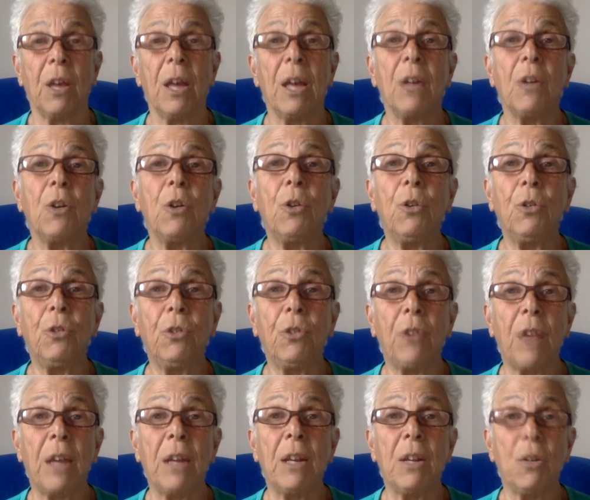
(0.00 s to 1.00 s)
And who's
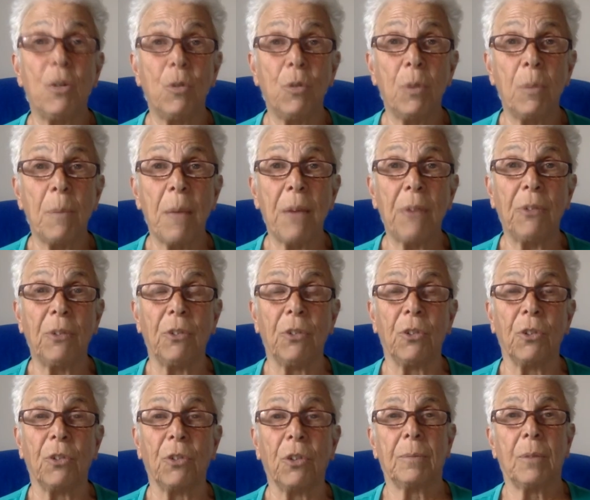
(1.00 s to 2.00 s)
sending you the
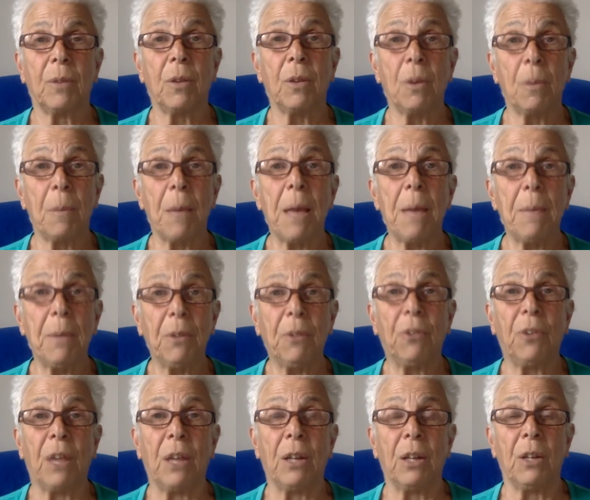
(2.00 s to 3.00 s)
messages? Your baby's
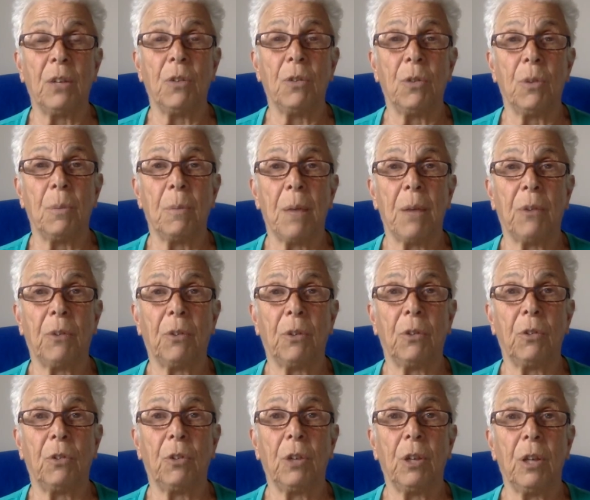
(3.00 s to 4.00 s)
sending you the
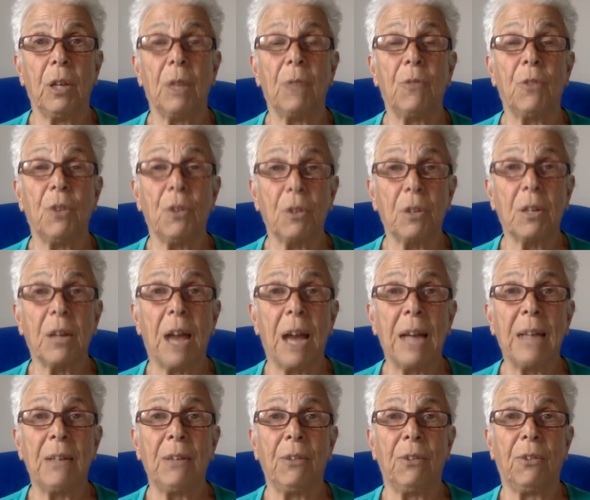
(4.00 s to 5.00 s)
message. If you're
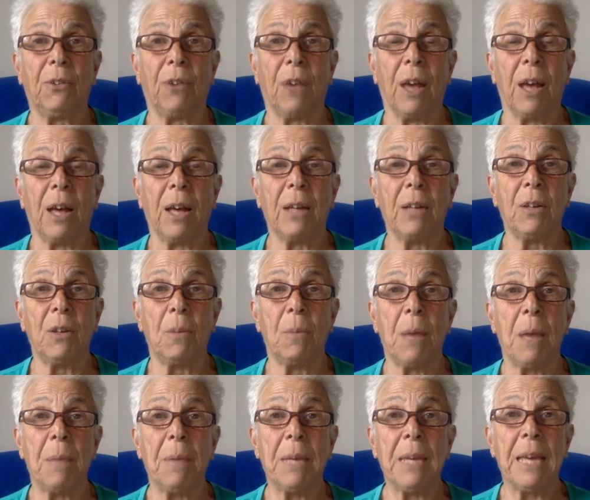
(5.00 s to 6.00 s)
tight inside and your
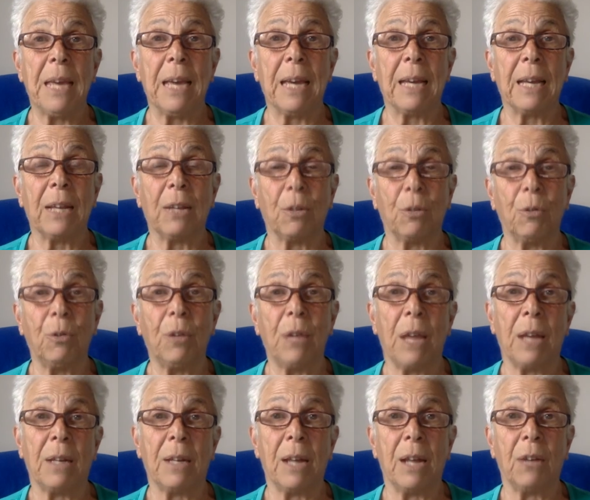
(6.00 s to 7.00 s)
baby can't get through
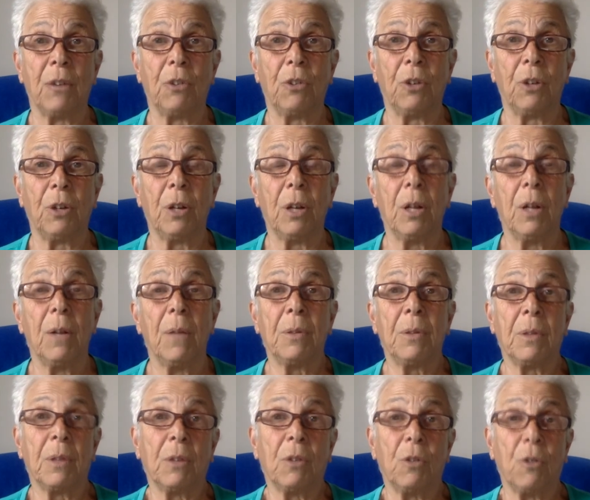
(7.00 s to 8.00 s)
that tension,
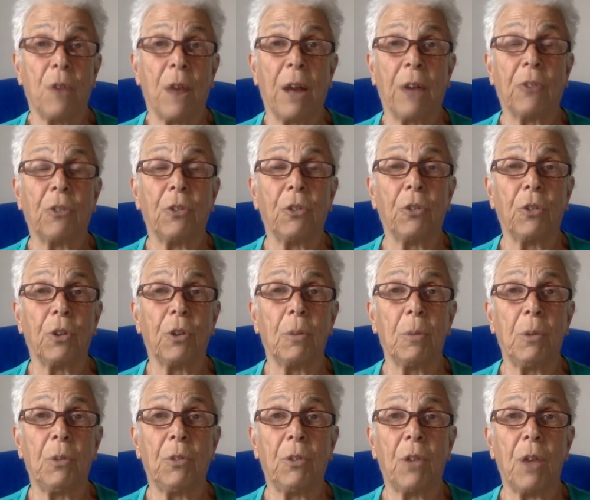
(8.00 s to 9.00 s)
the contractions are going to
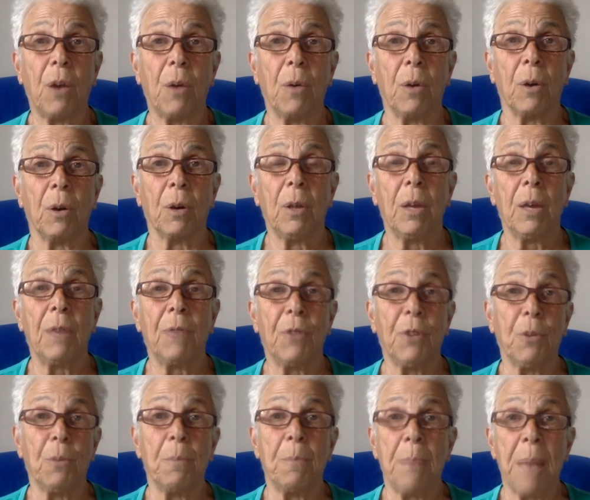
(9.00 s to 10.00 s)
be slower. If
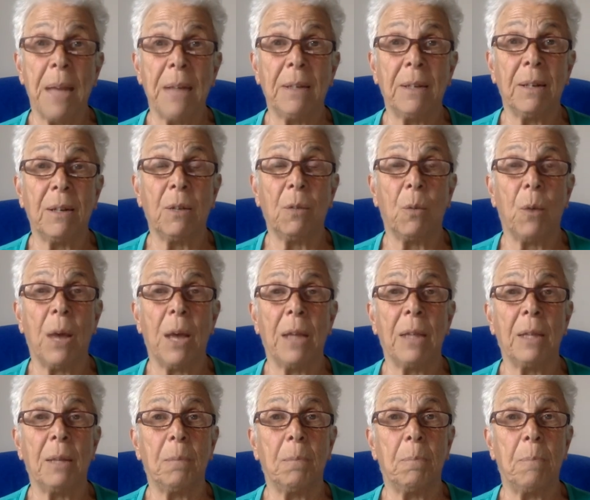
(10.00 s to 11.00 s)
you're bent in a way
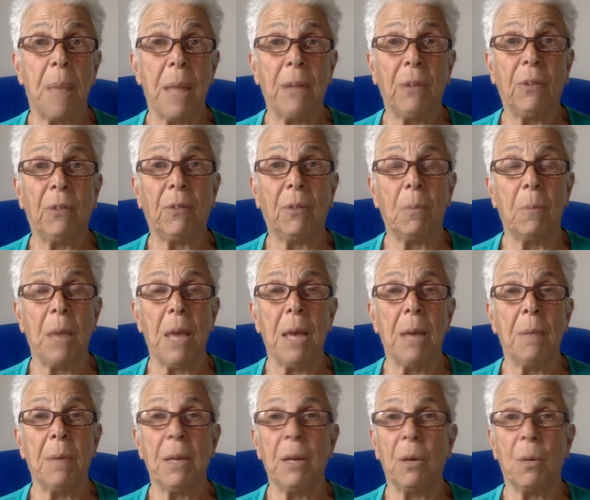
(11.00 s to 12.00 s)
that bends the
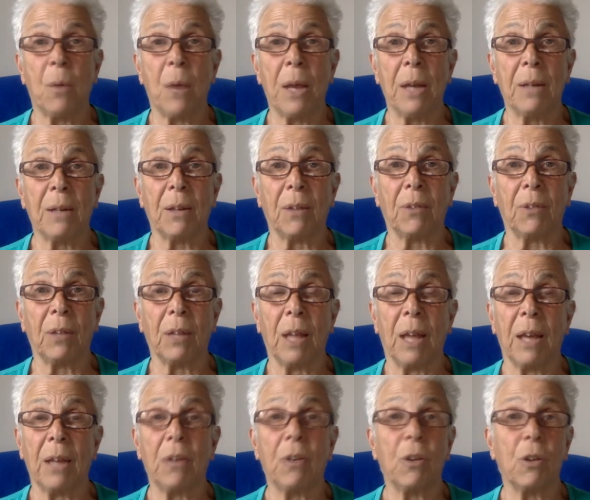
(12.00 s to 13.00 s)
baby in a way it doesn't
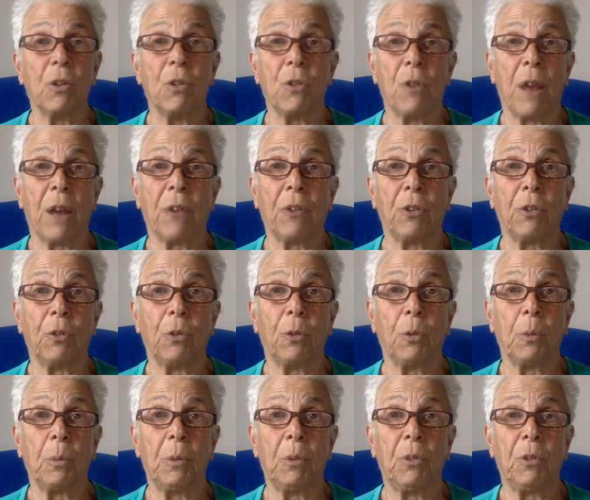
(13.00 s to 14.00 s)
like, your contractions
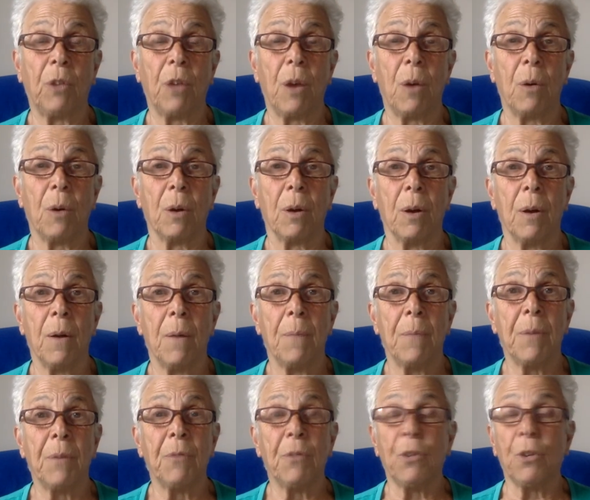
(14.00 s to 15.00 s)
will be slower.
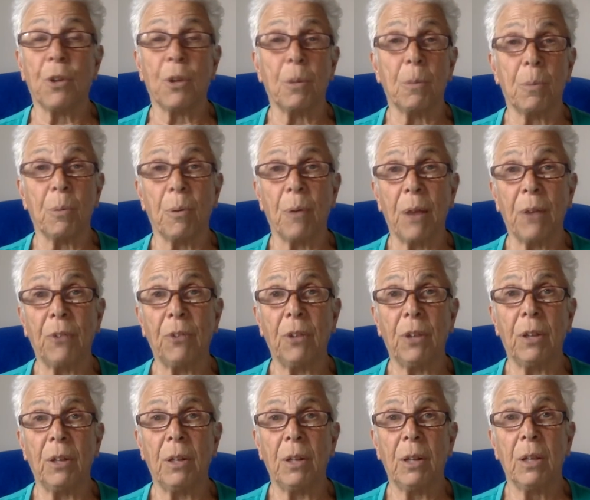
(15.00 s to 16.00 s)
If you're
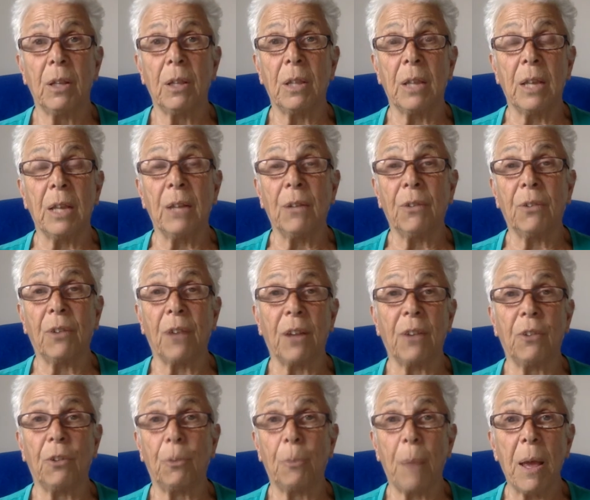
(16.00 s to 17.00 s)
compressing the
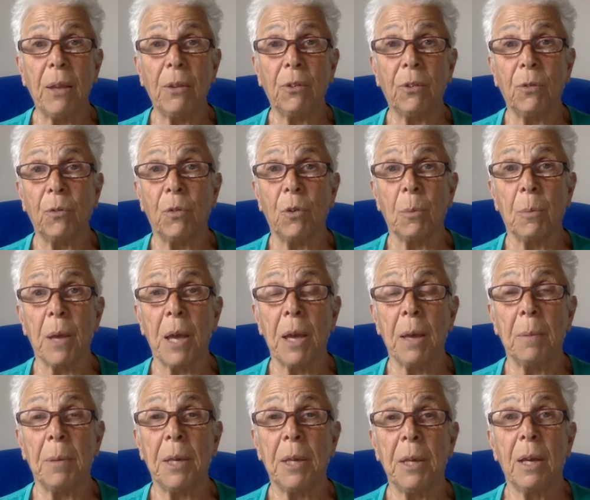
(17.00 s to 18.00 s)
inside space of your
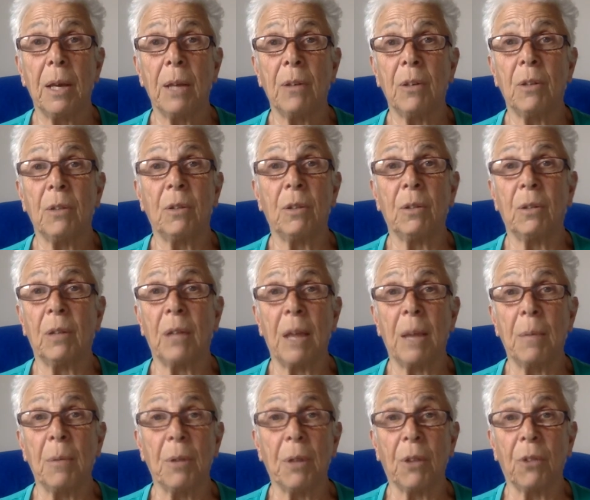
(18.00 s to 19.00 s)
baby and the
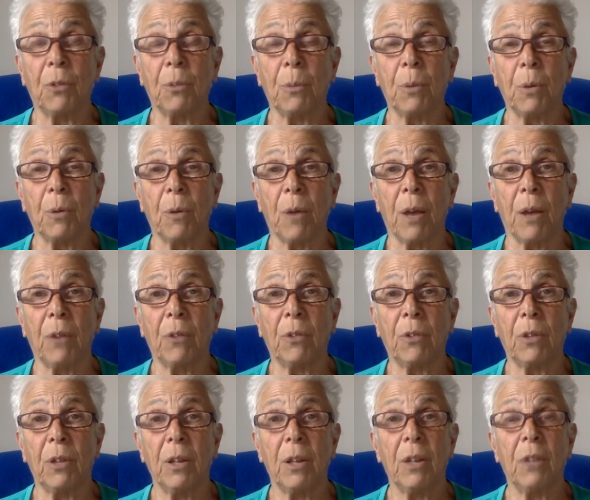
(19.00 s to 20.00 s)
labor doesn't
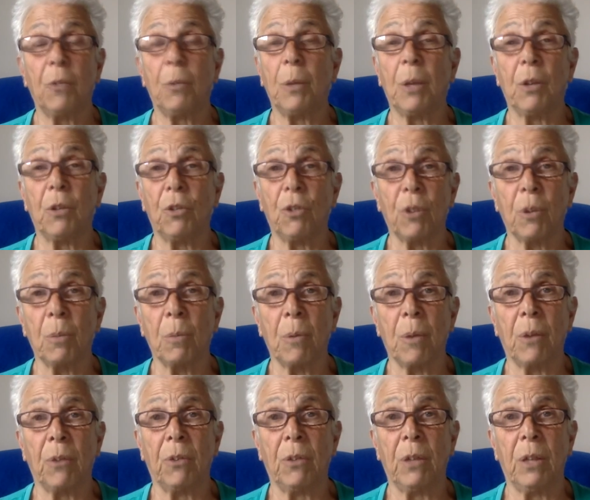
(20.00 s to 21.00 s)
progress, it's because you're
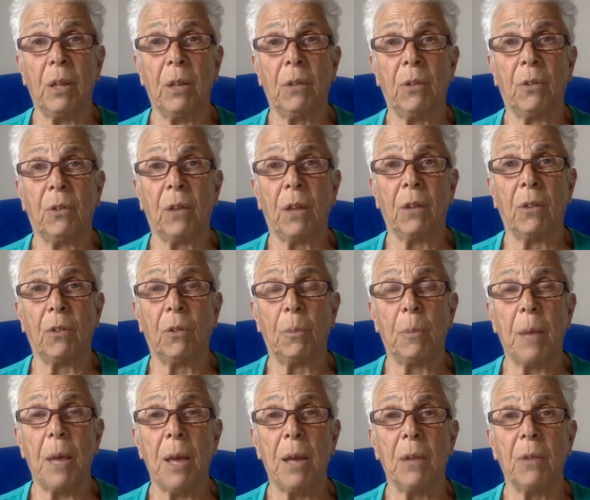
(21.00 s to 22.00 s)
compressing the inside
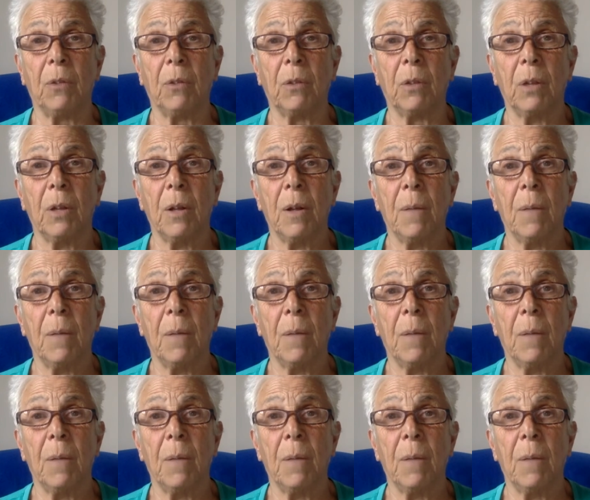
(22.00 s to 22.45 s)
space.